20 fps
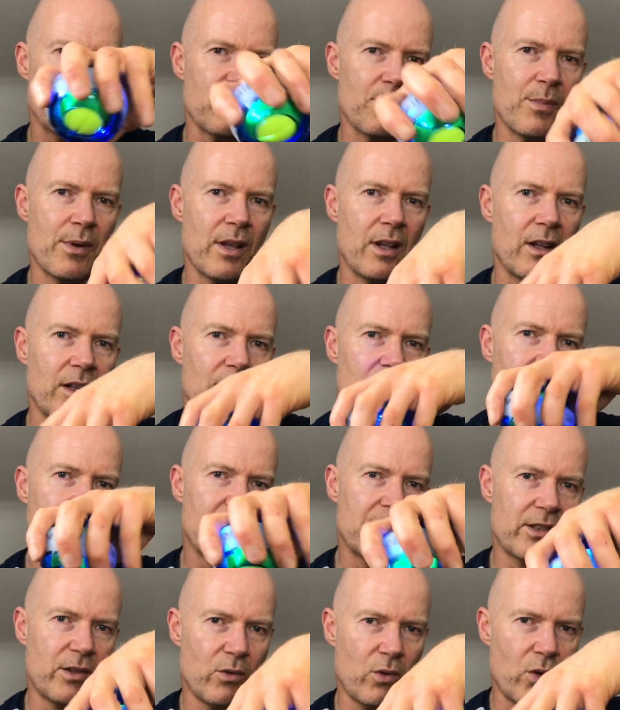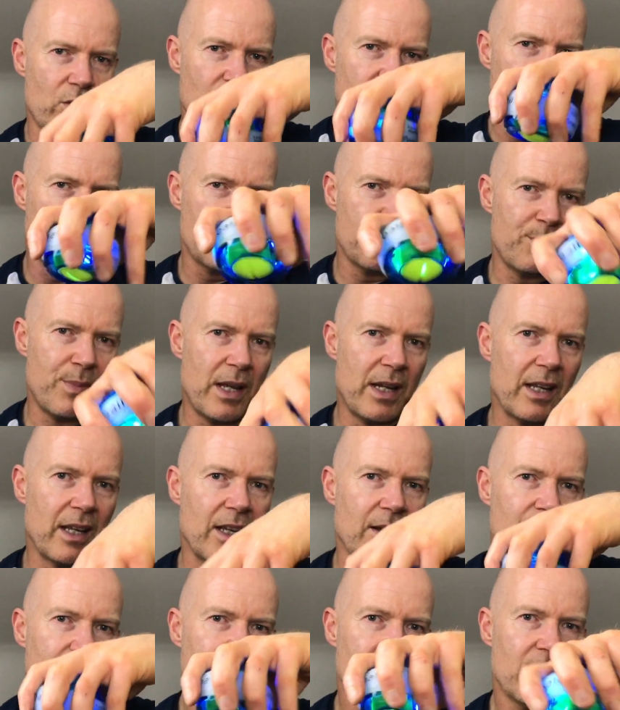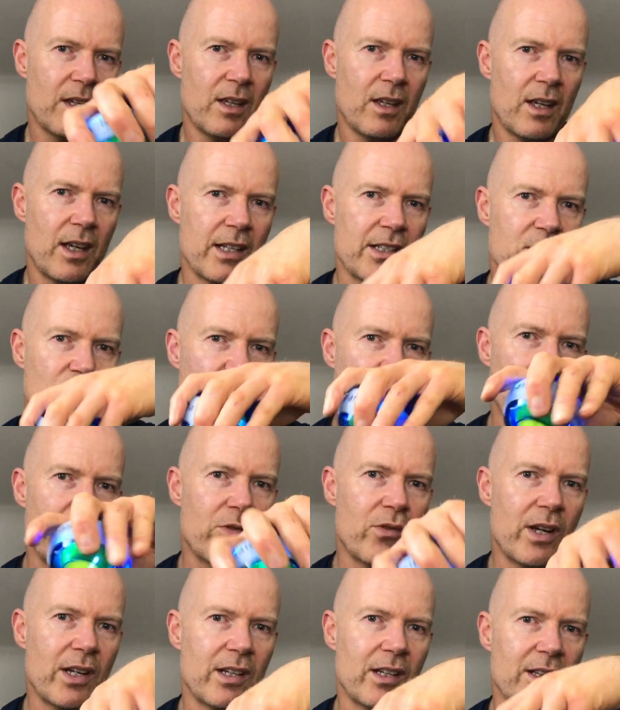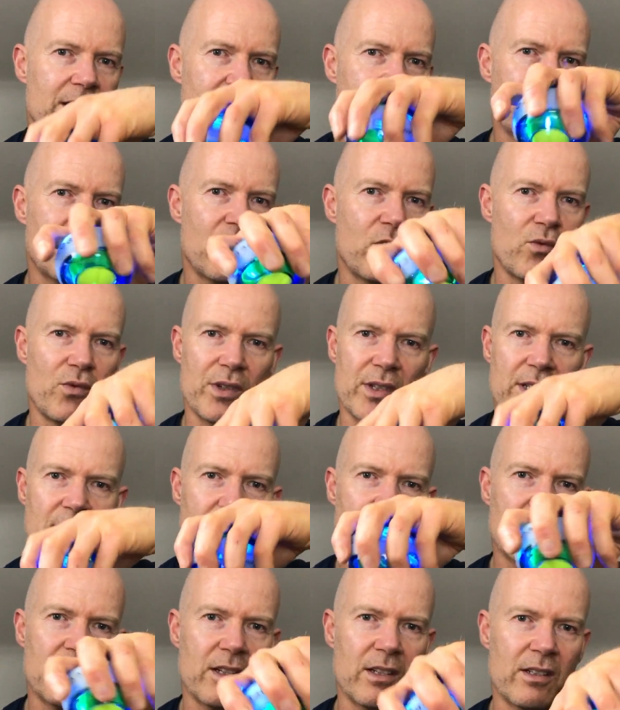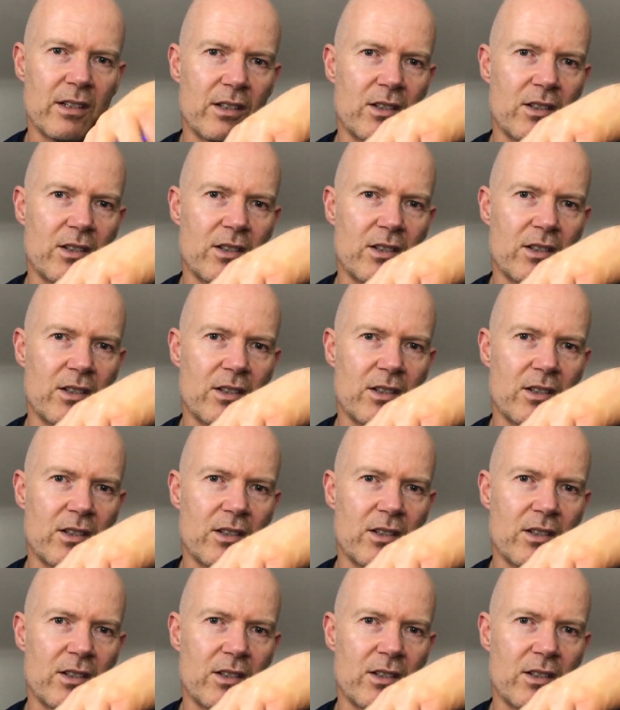to build. As the rotor is spinning, it's generating this resistance.